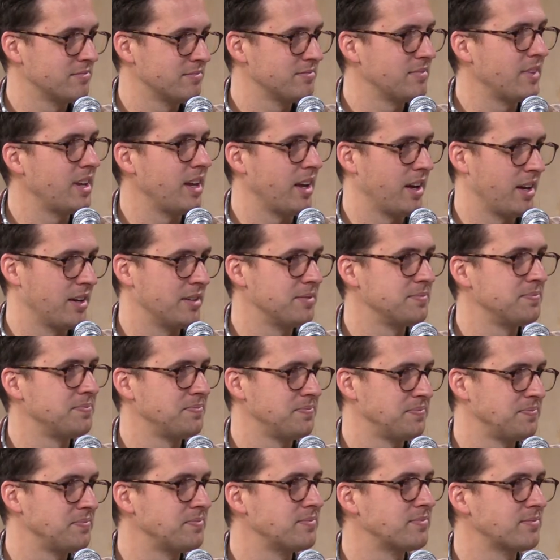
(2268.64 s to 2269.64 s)
right? You're like
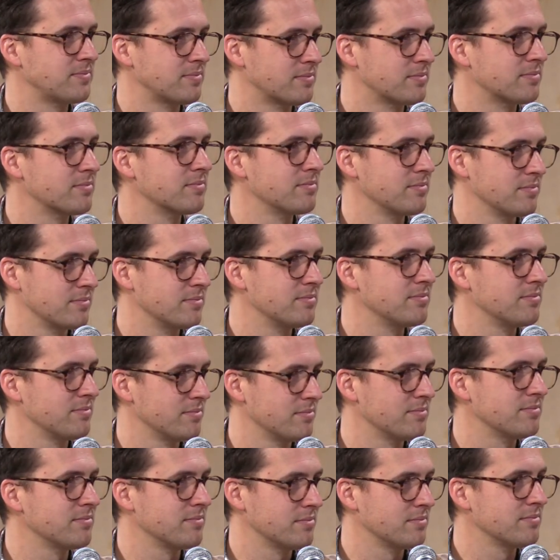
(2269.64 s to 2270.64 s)
someone saying, well, look, I'm
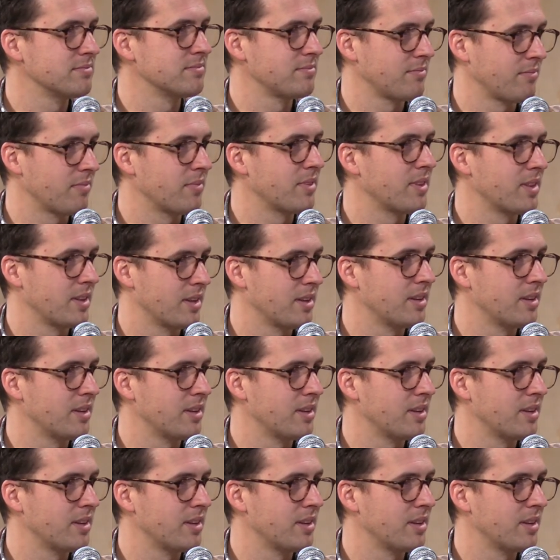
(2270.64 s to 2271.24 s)
not perfect. I'm